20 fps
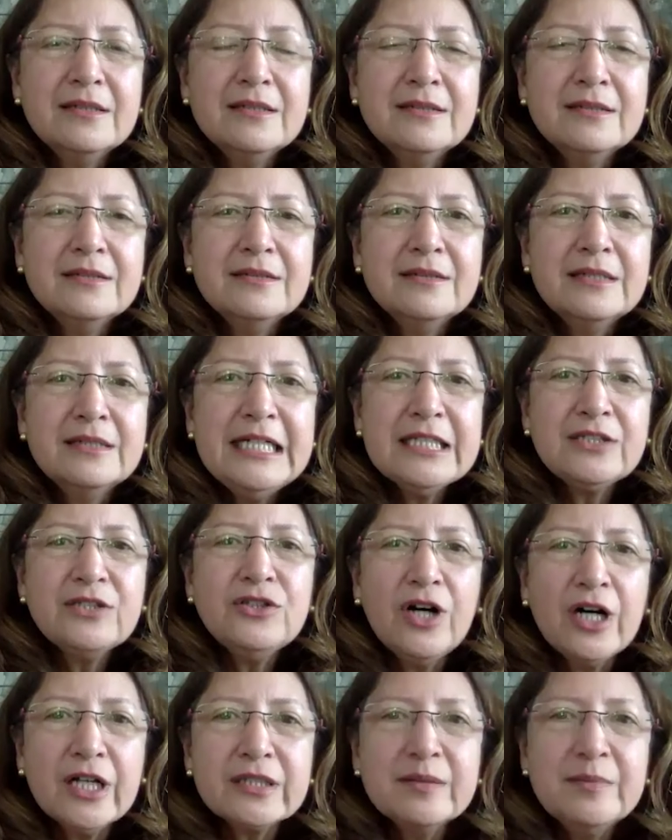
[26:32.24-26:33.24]
It taught
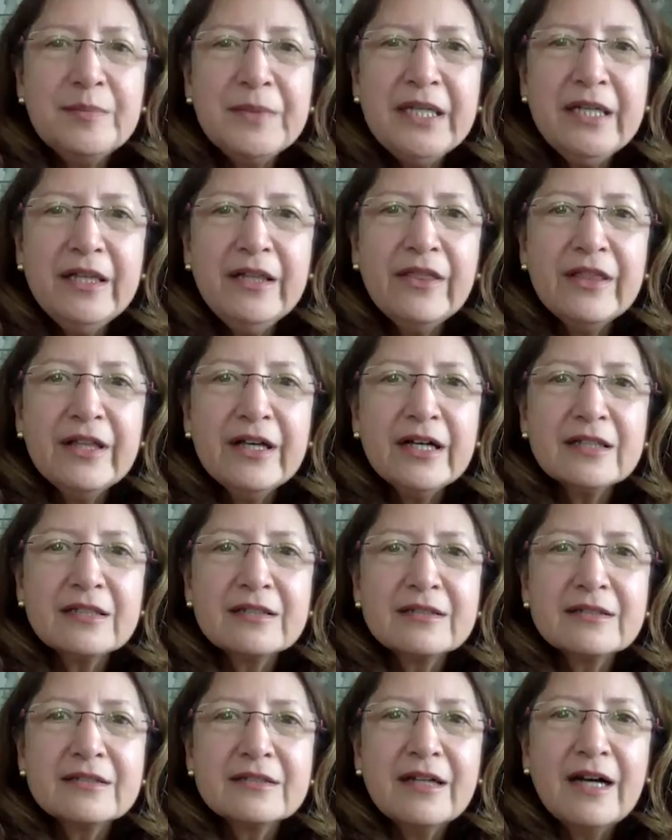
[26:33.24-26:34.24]
me that
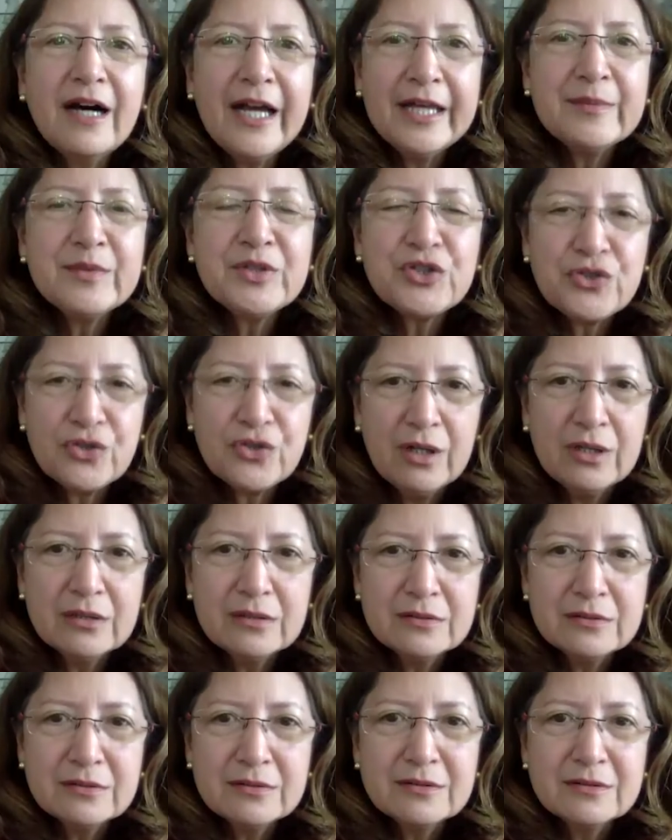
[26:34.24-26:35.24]
I am strong.
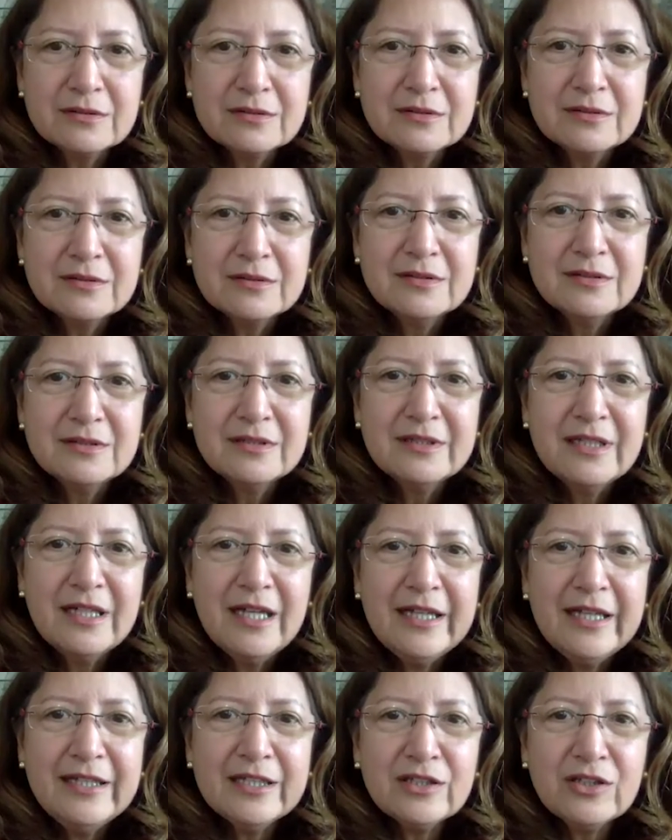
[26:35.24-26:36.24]
And
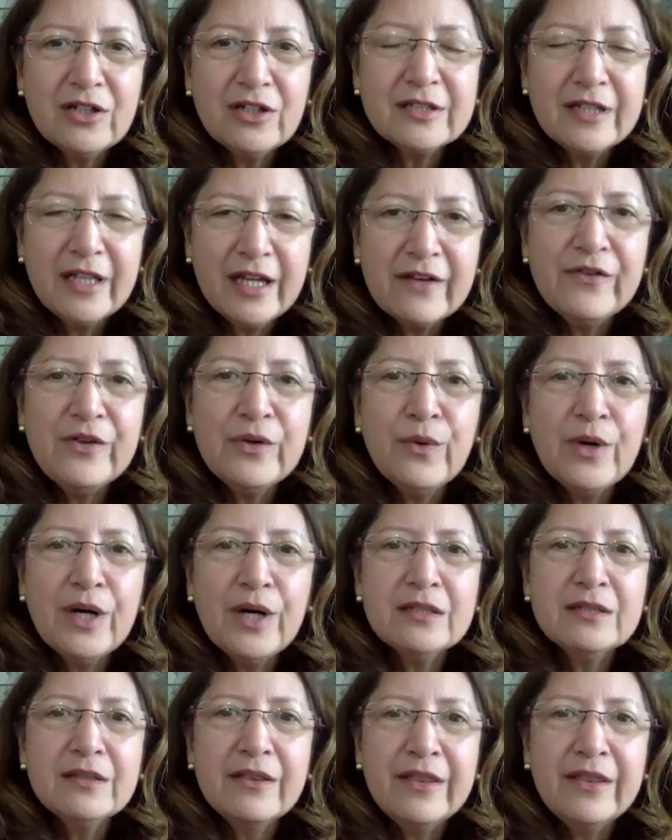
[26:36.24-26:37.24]
it taught
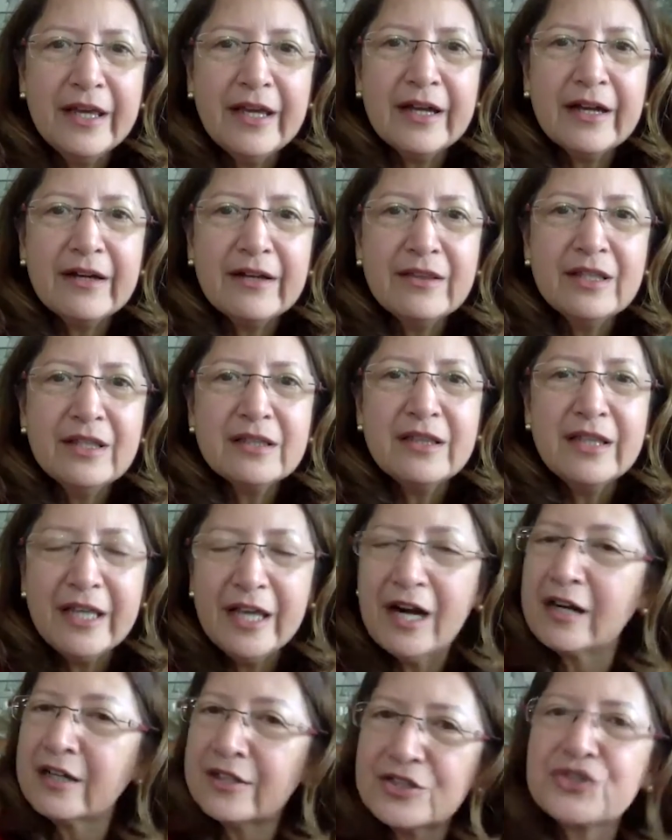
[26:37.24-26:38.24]
everyone there that they
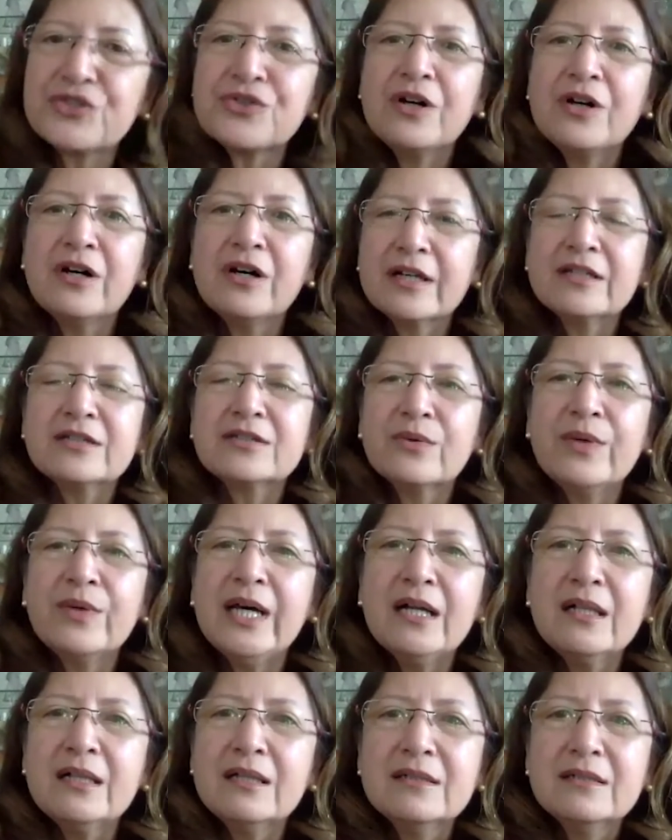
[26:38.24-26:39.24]
are strong as
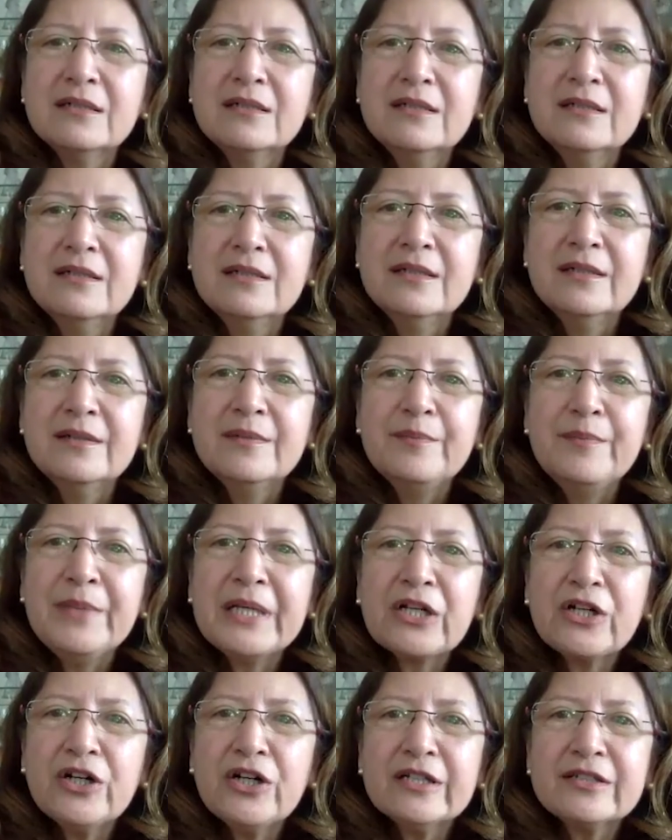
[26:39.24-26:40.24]
well.
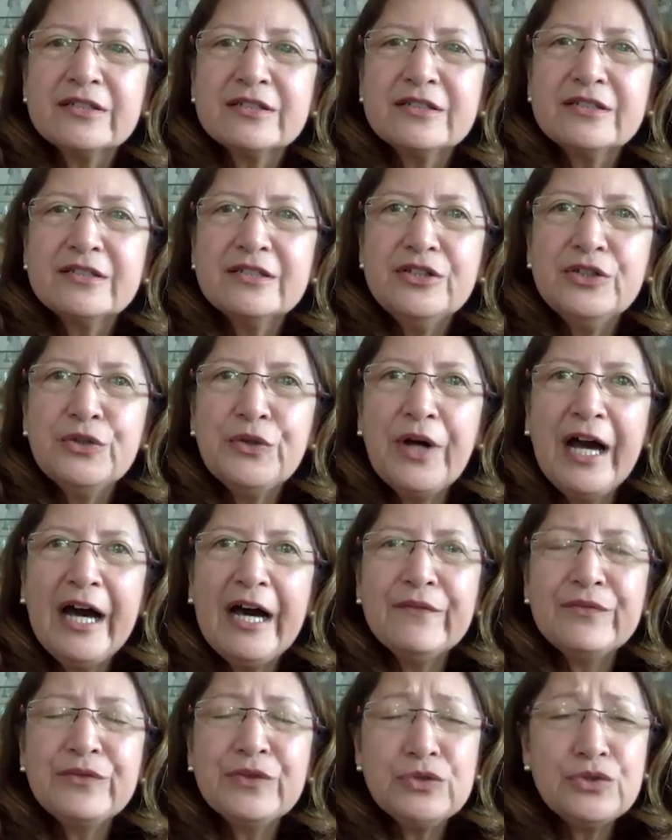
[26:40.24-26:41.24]
Because you
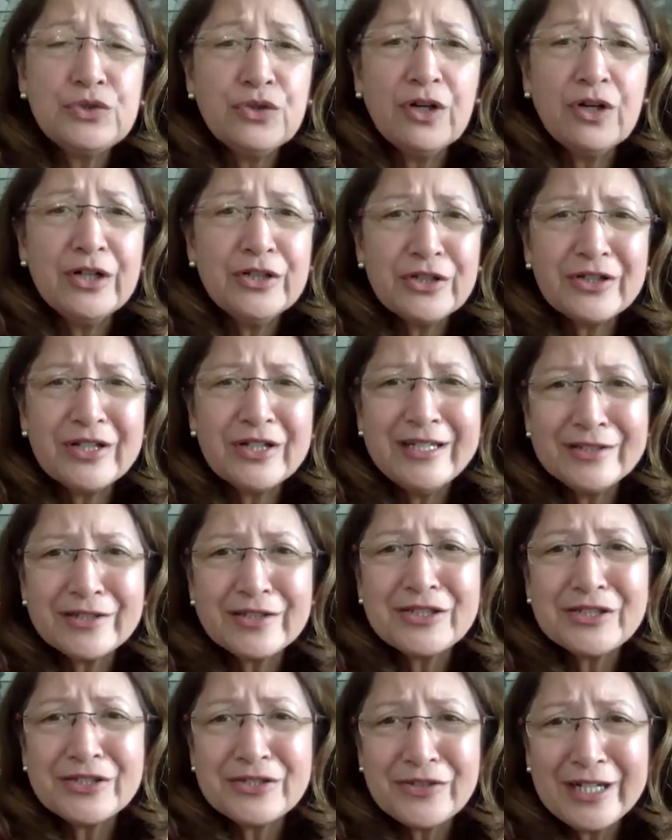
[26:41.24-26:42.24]
have to draw on your inner
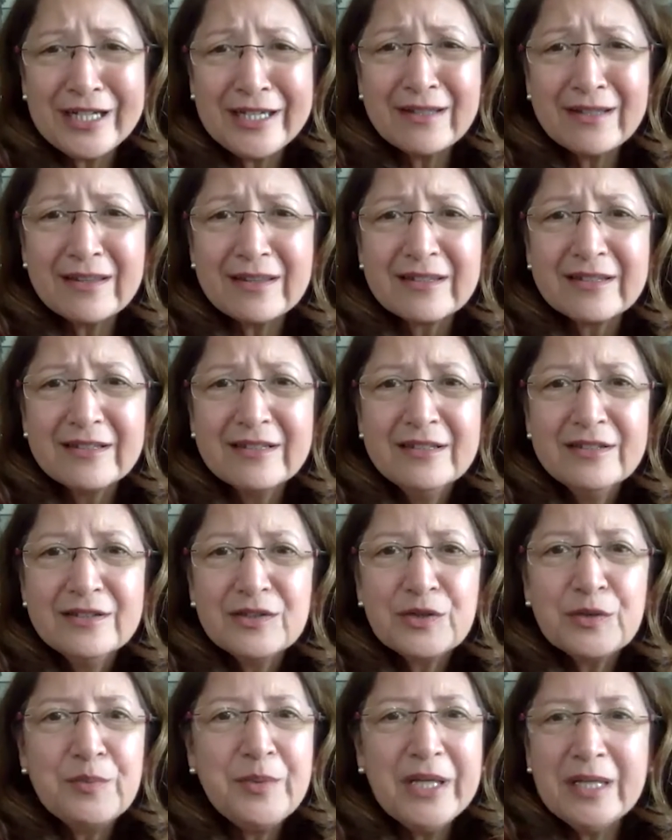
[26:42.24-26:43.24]
strength
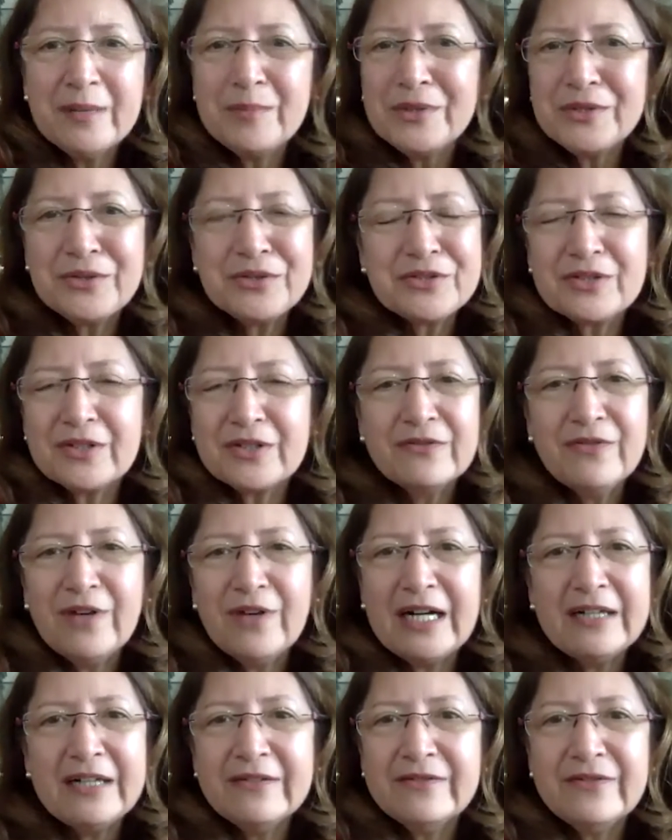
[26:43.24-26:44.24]
to be able to
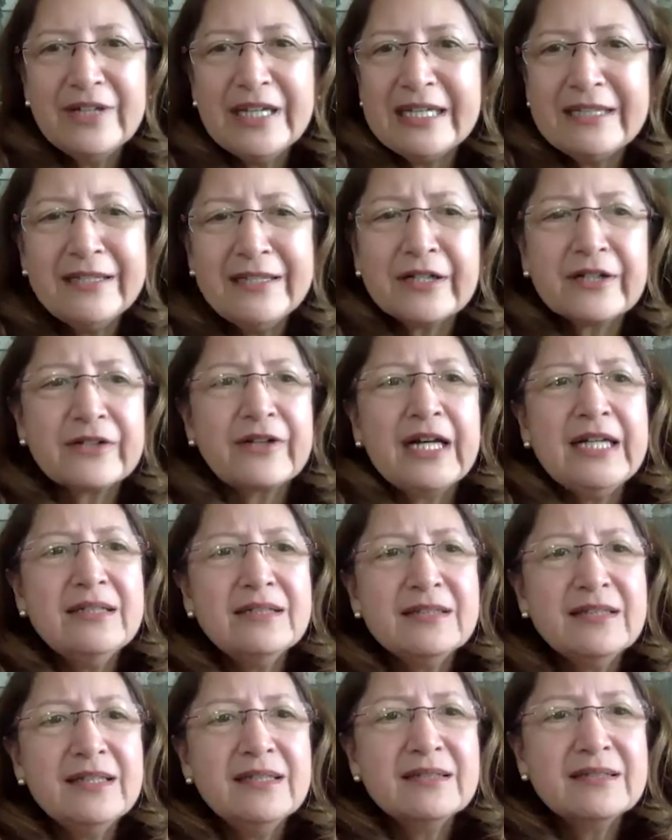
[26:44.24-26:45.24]
survive any
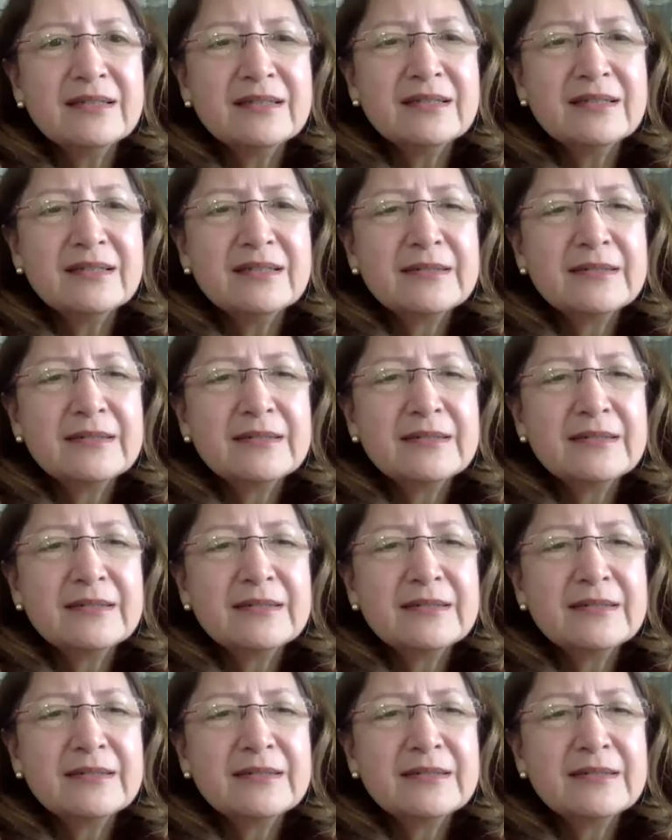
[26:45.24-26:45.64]
crisis.